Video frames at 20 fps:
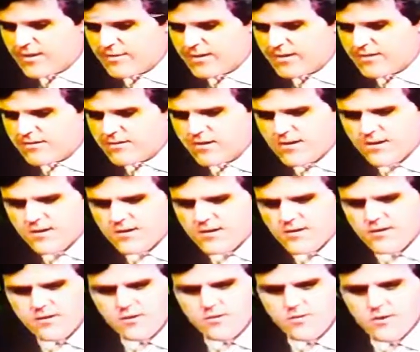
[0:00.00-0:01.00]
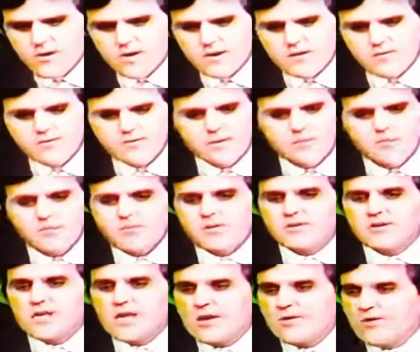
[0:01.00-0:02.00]
about you wanted to do something
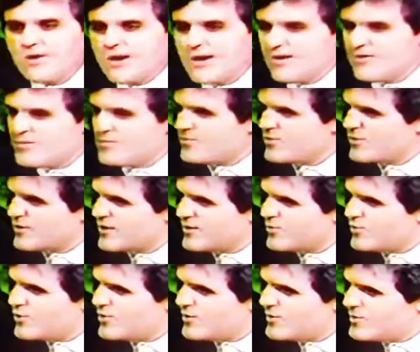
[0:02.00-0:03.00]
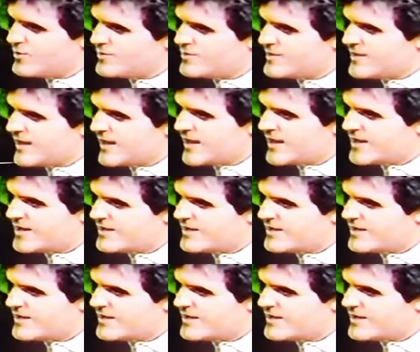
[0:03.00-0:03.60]
about tearing down the Berlin Wall. What was that?